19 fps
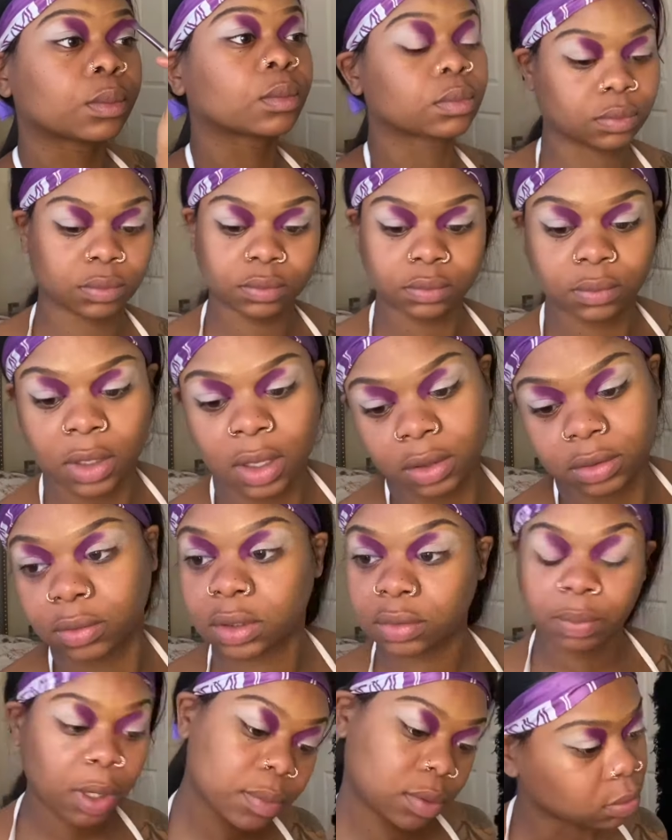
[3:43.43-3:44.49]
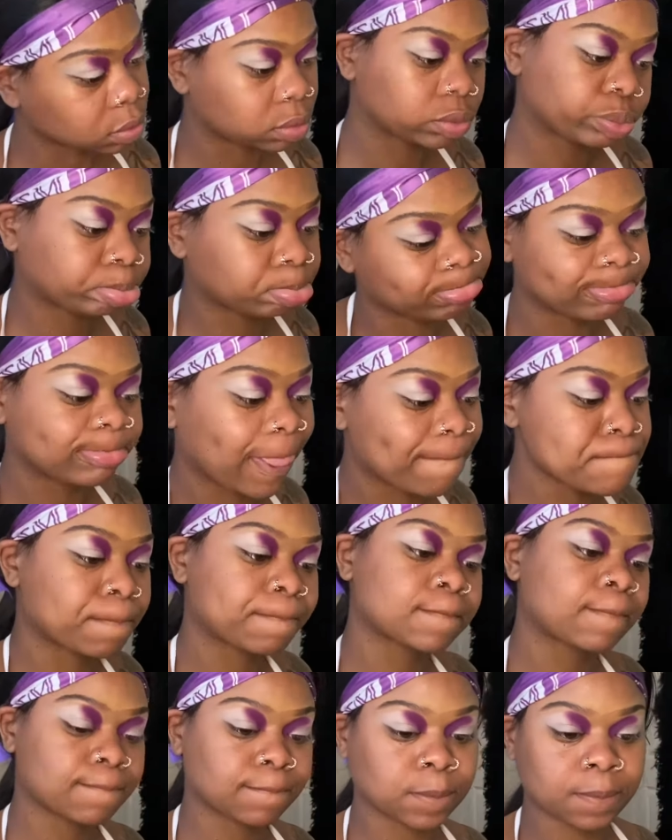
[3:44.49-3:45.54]
These colors are
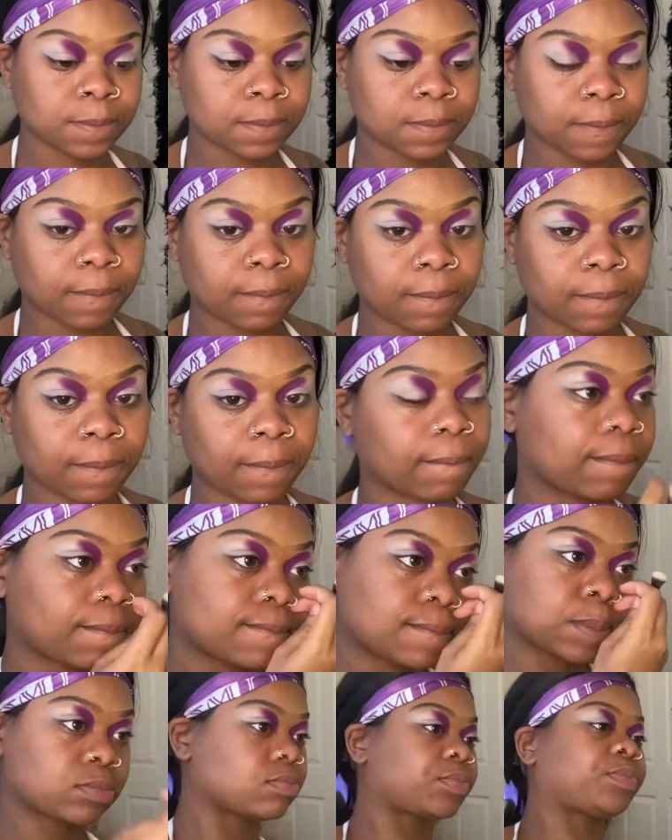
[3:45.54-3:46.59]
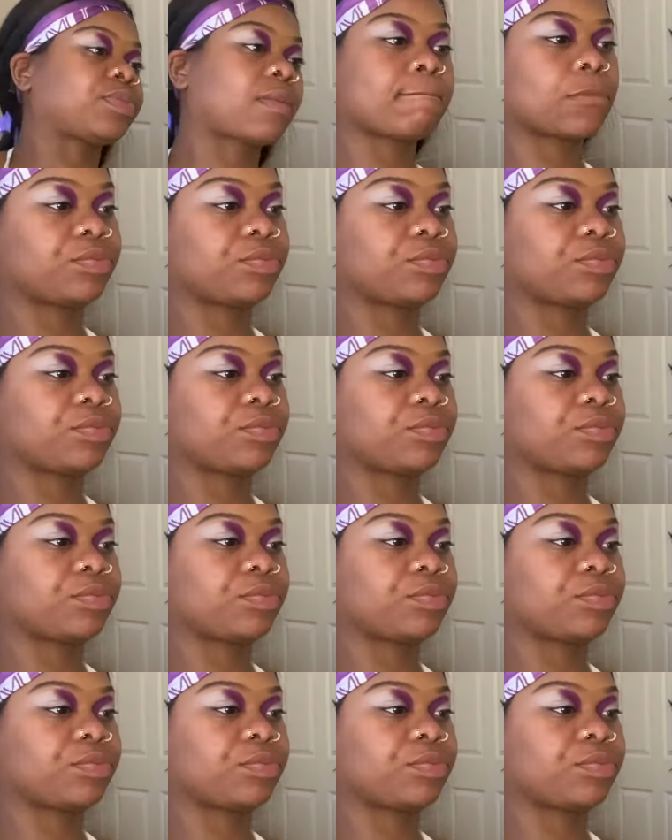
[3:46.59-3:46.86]
so pigmented. Like,